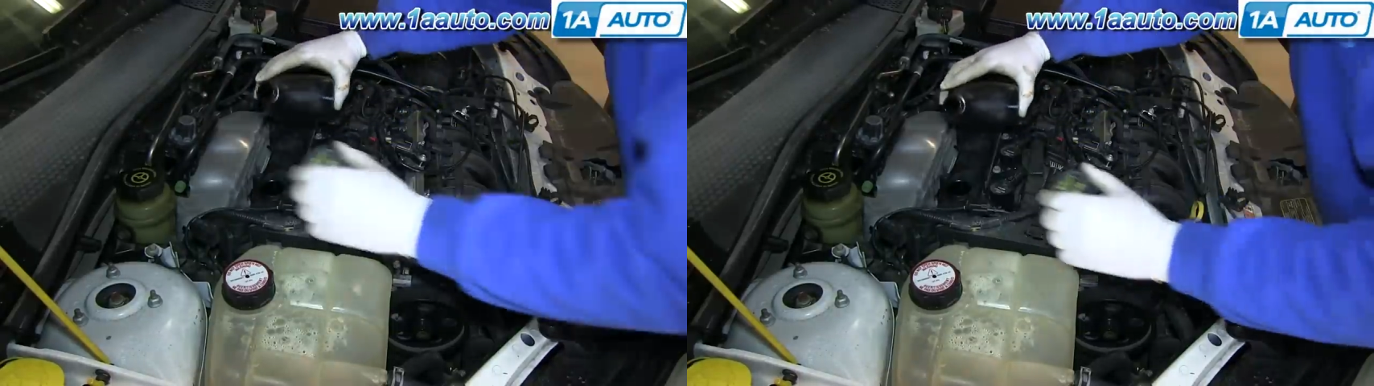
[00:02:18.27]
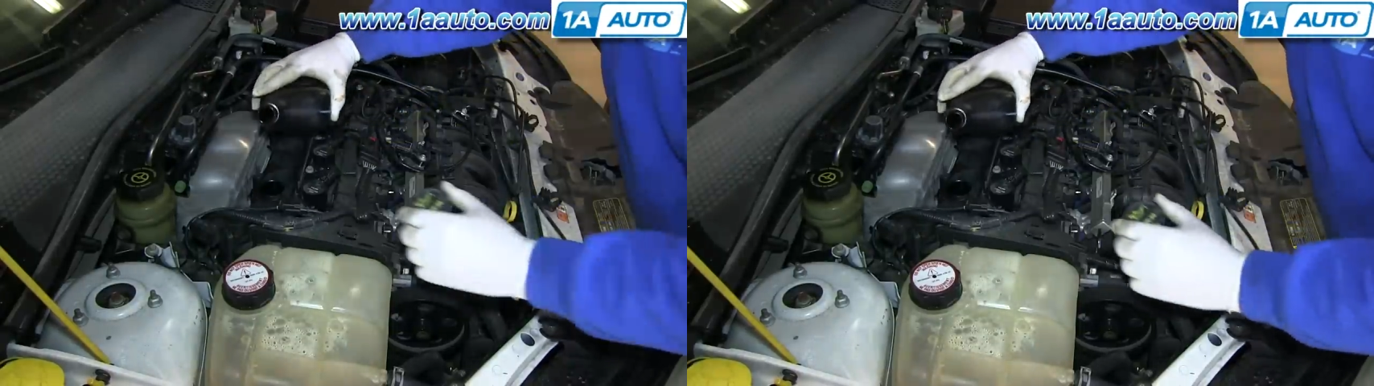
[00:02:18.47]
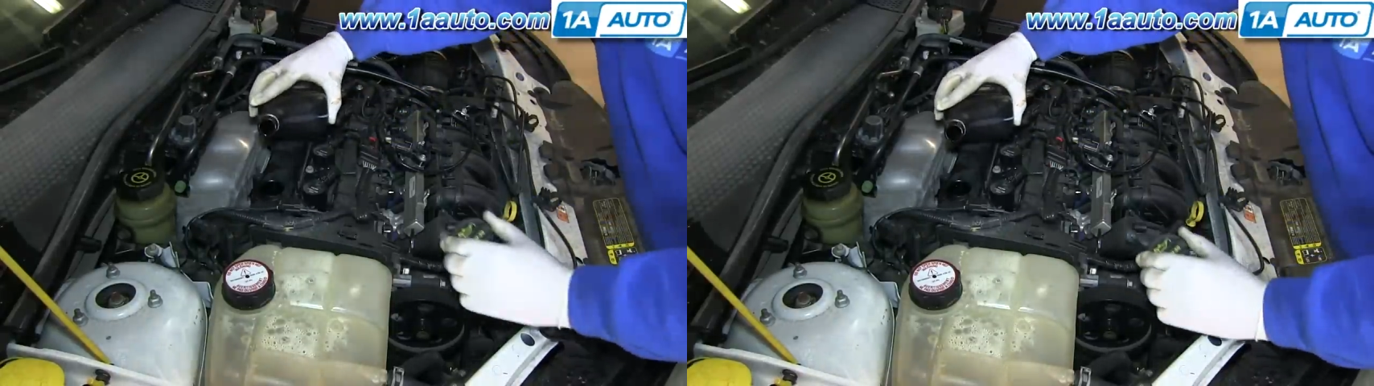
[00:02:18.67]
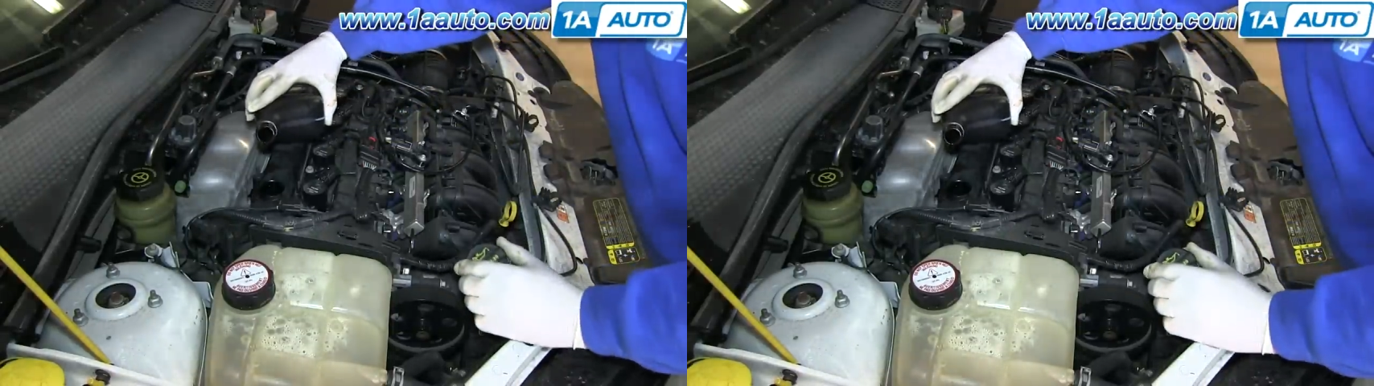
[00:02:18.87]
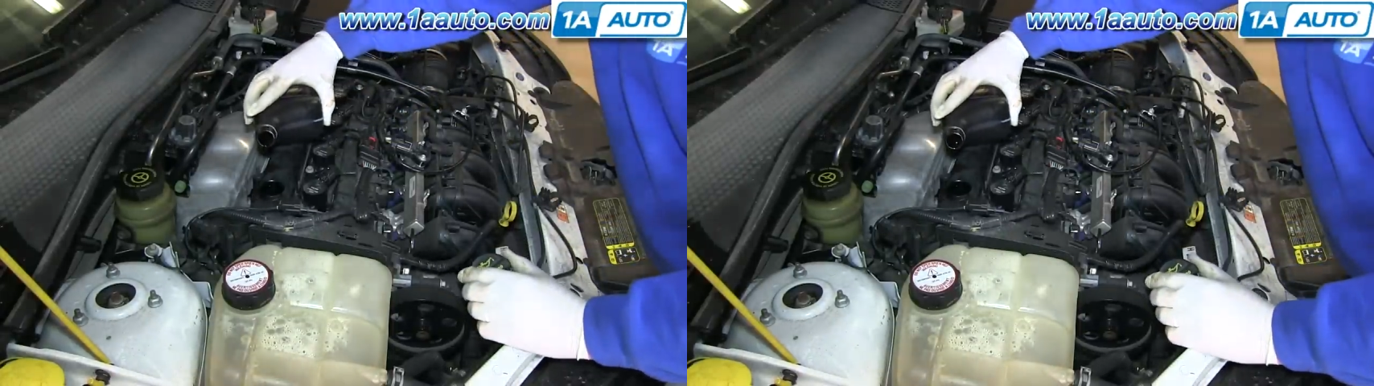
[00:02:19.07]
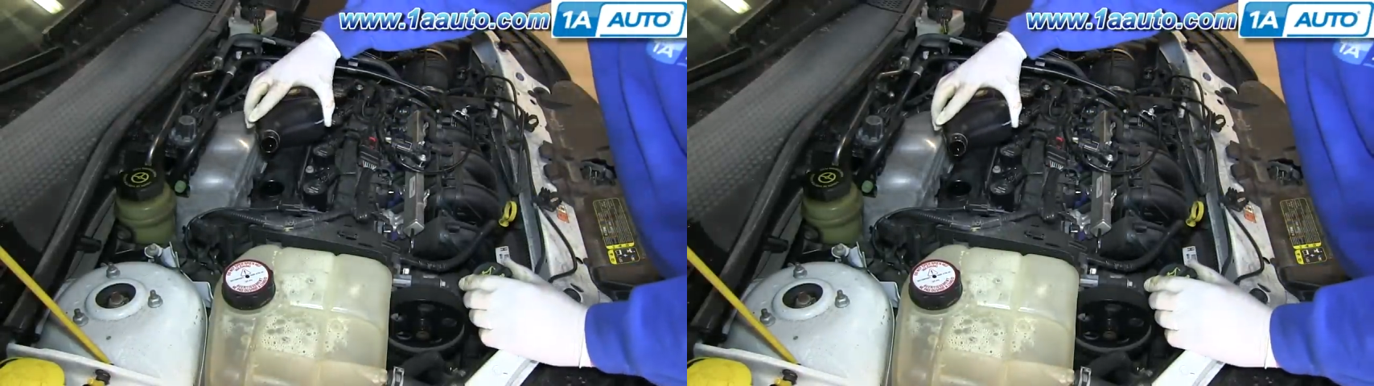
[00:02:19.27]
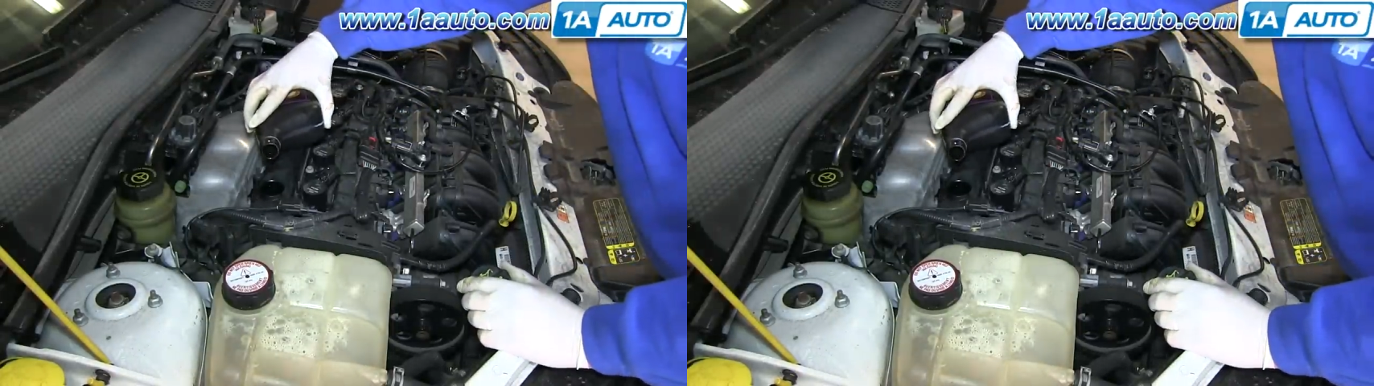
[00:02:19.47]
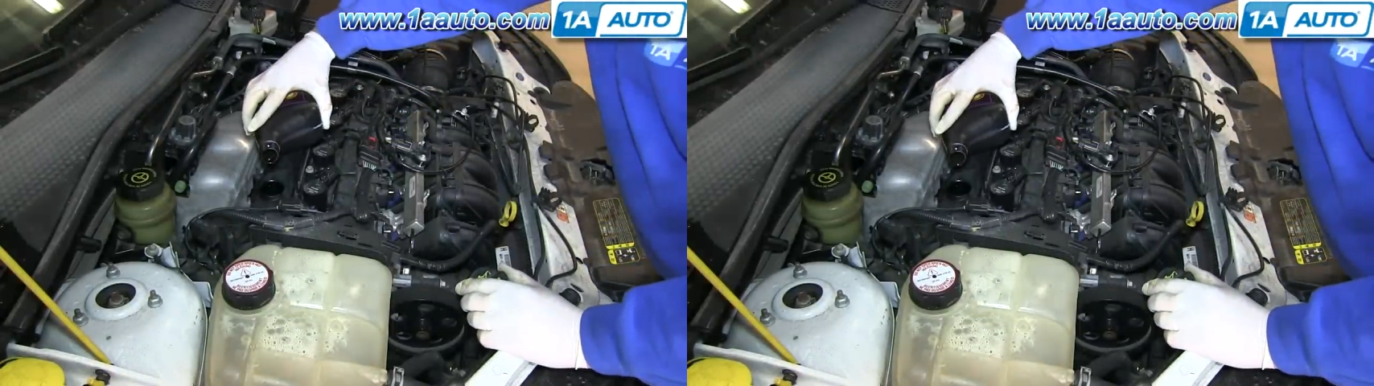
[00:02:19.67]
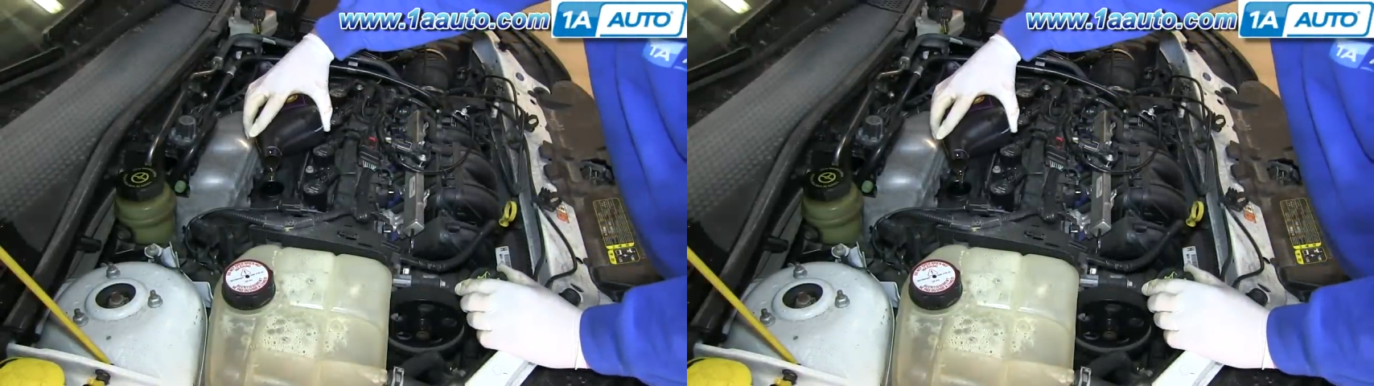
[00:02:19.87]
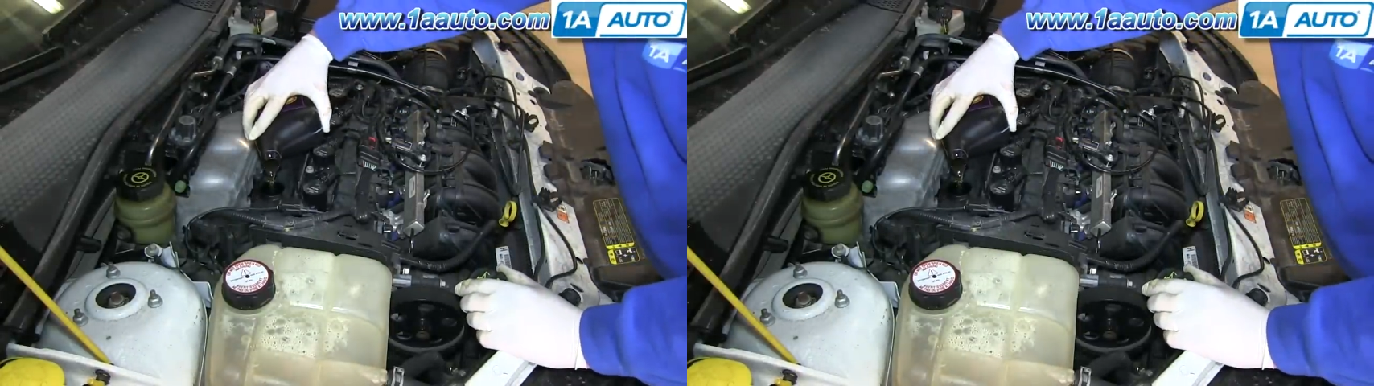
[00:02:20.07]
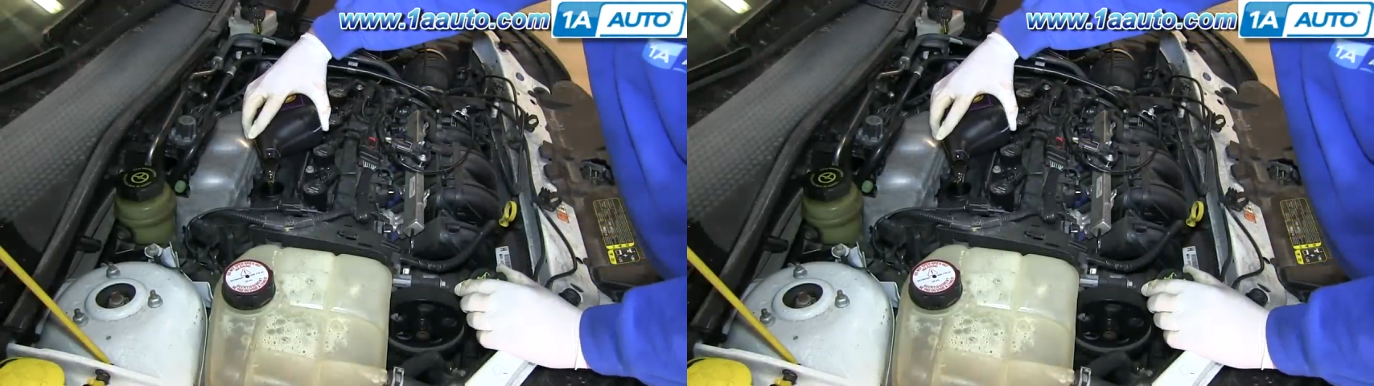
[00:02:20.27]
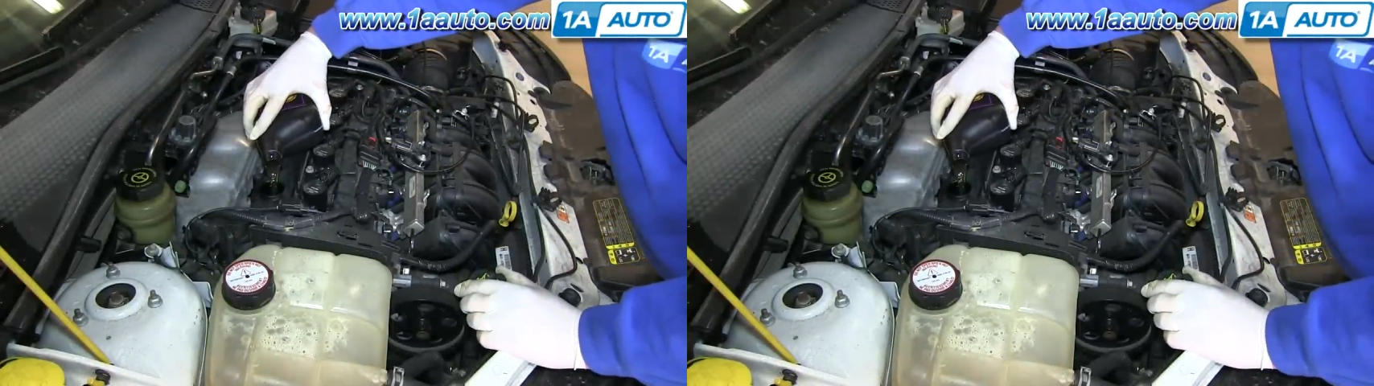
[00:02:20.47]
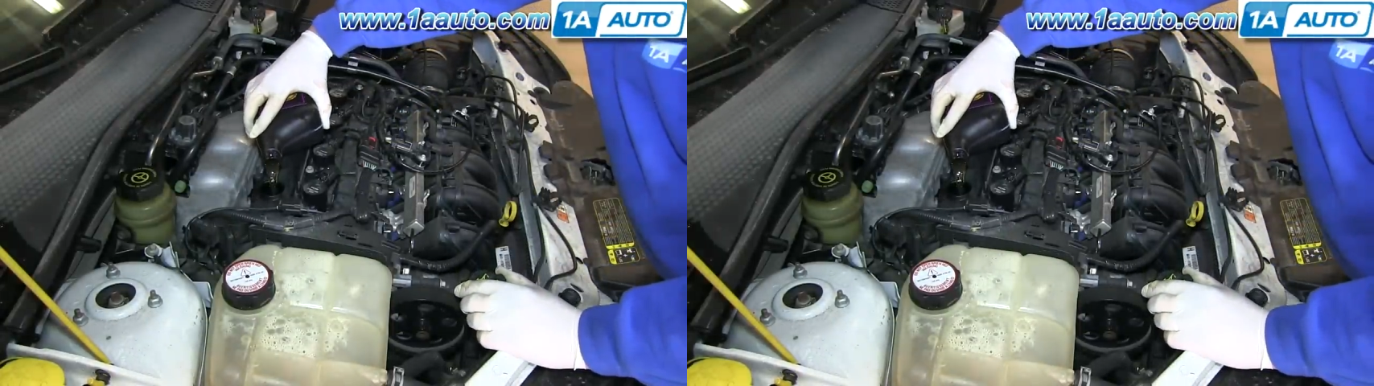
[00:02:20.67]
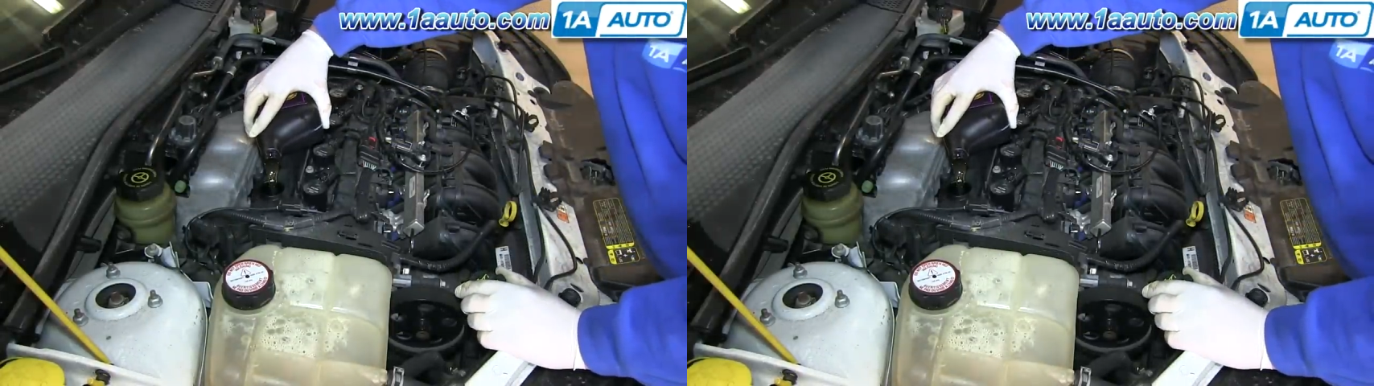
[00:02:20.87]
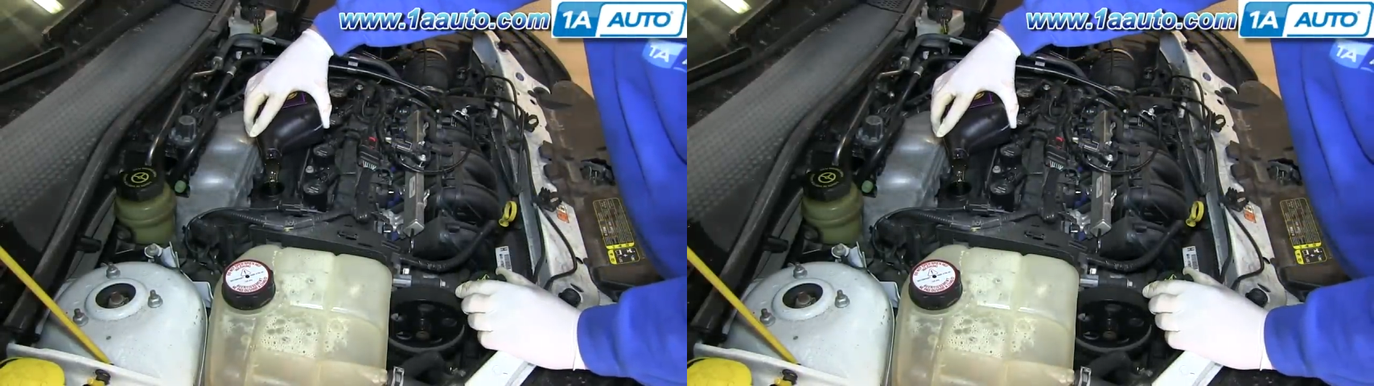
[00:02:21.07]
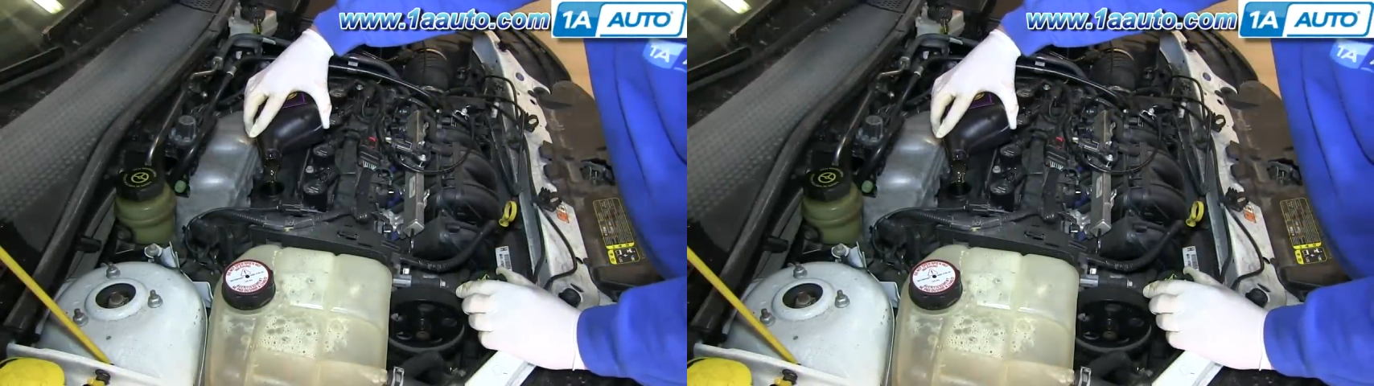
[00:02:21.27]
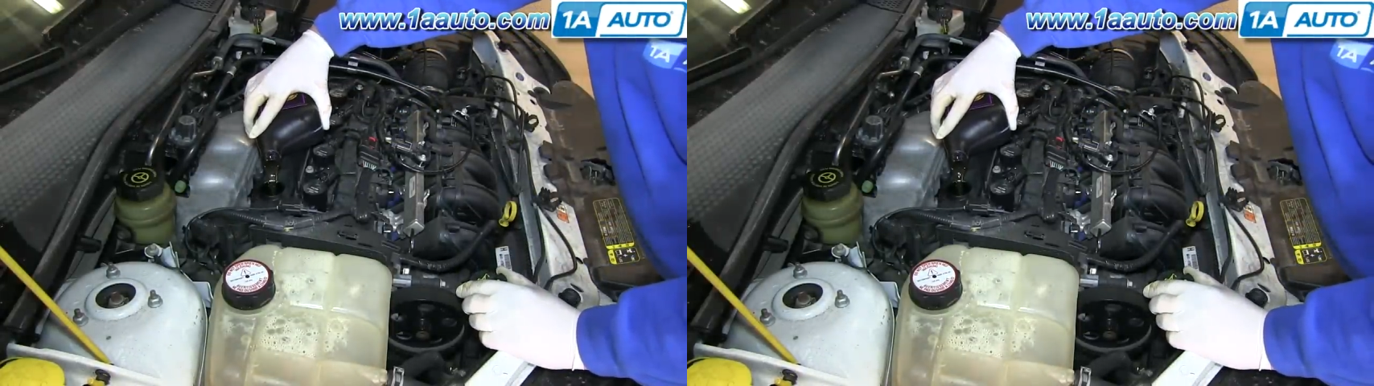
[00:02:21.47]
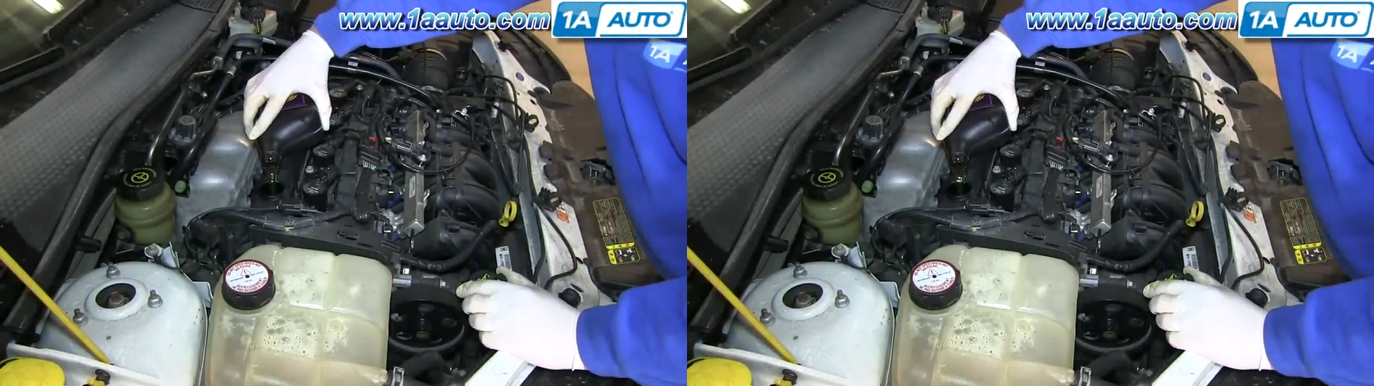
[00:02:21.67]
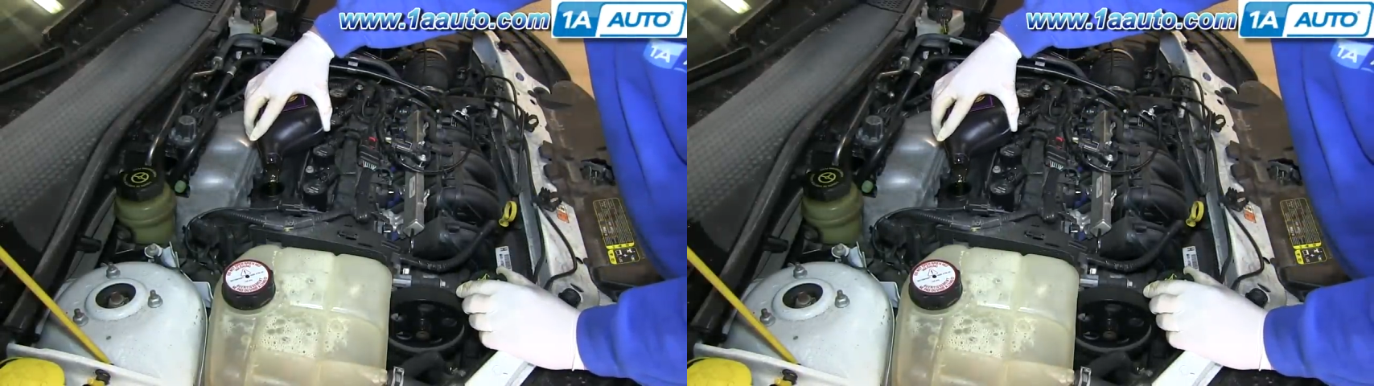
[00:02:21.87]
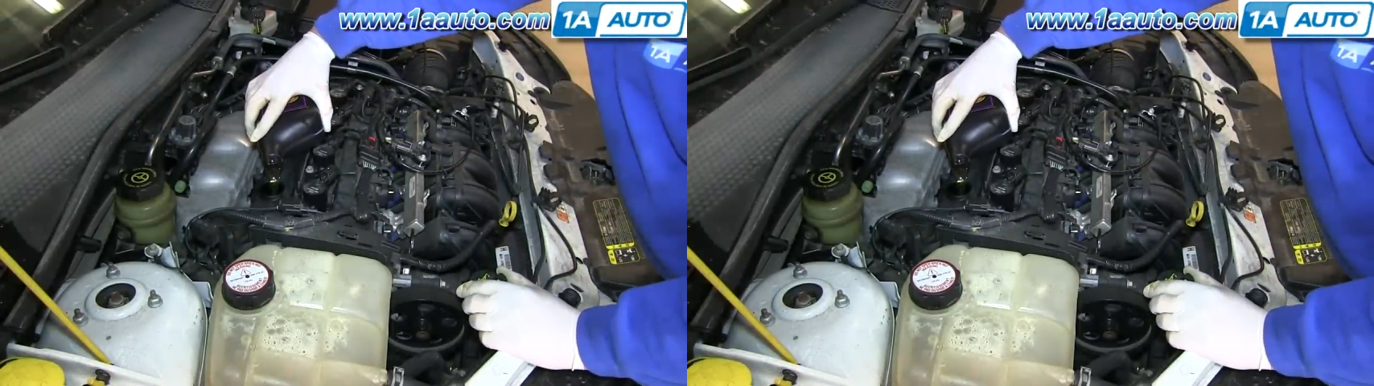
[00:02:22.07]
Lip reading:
No face is visible, so there are no lips to read.